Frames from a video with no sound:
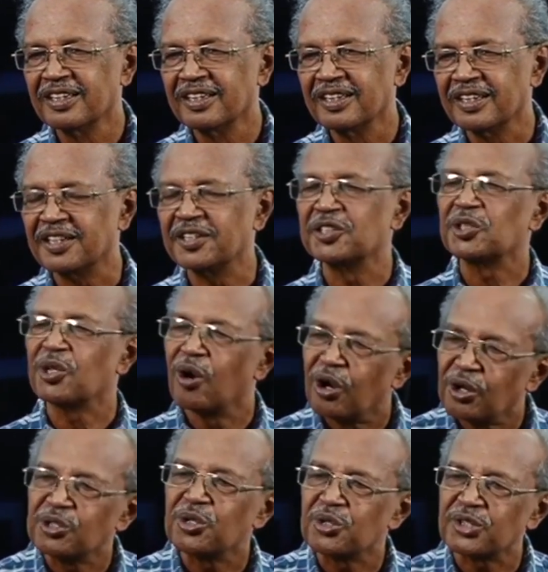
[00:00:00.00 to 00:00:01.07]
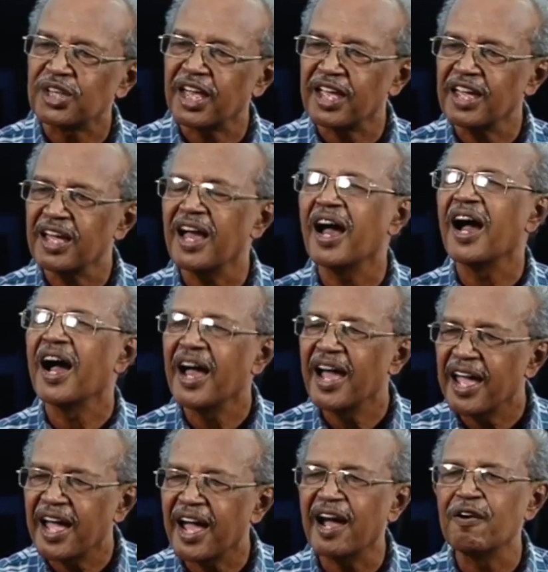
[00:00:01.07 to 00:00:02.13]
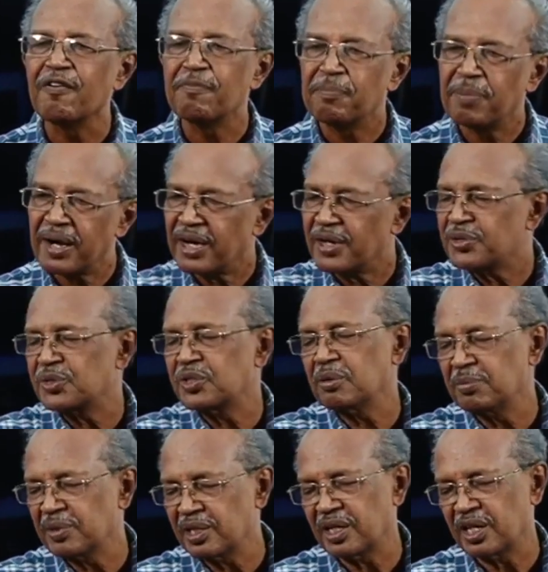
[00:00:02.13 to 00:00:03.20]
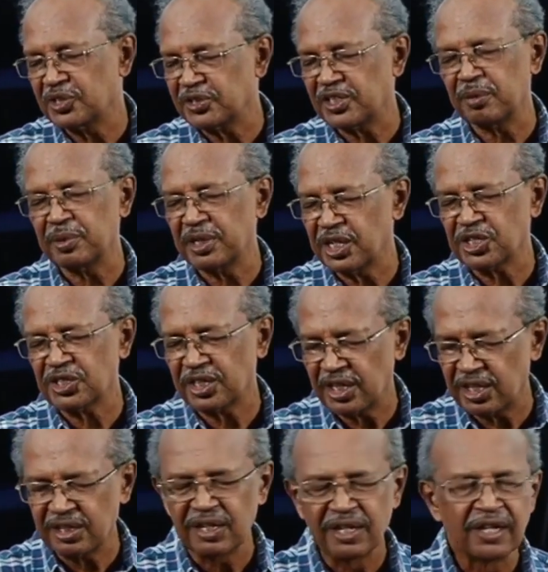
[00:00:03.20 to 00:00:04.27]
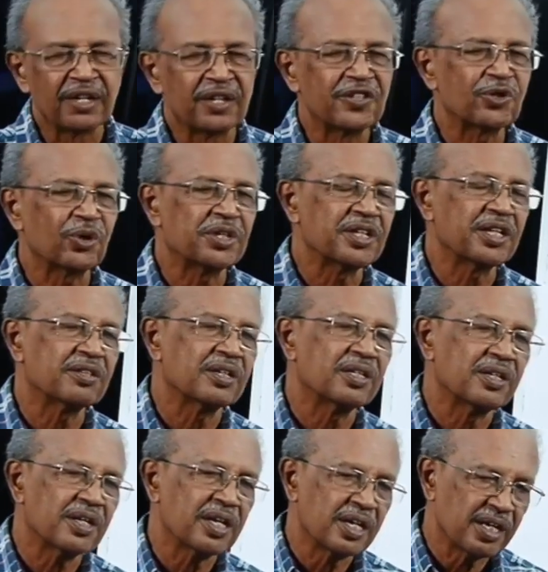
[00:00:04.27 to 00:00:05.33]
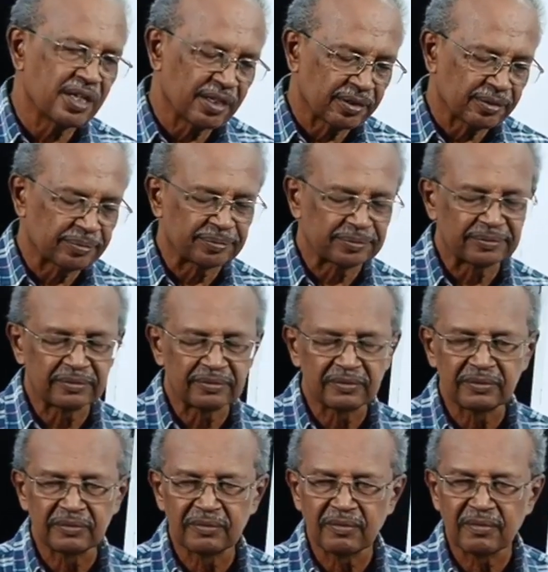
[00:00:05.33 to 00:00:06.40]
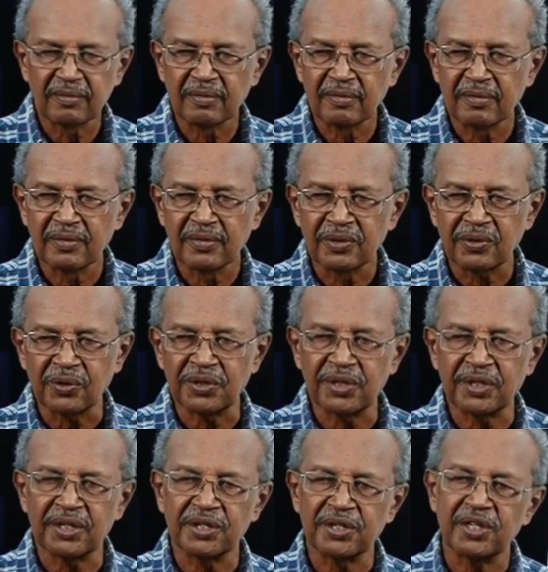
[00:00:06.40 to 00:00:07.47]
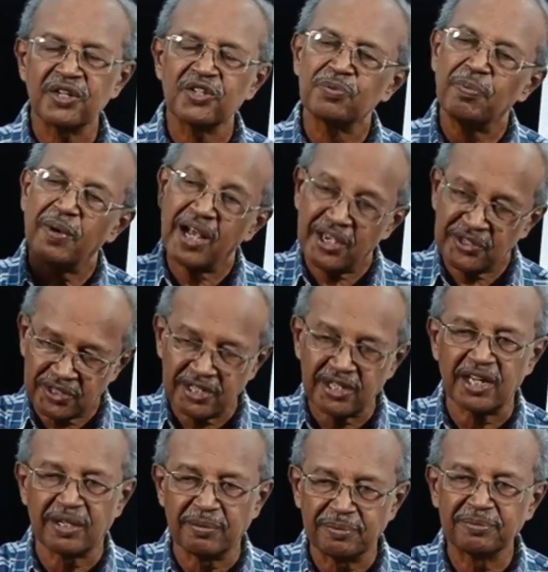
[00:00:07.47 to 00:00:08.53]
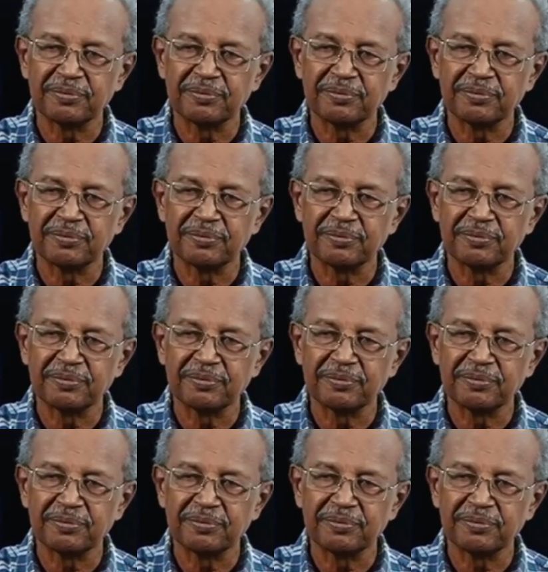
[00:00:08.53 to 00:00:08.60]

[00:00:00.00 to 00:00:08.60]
It is wrong to say I have passed the BA examination in 2013. 2013 is past time.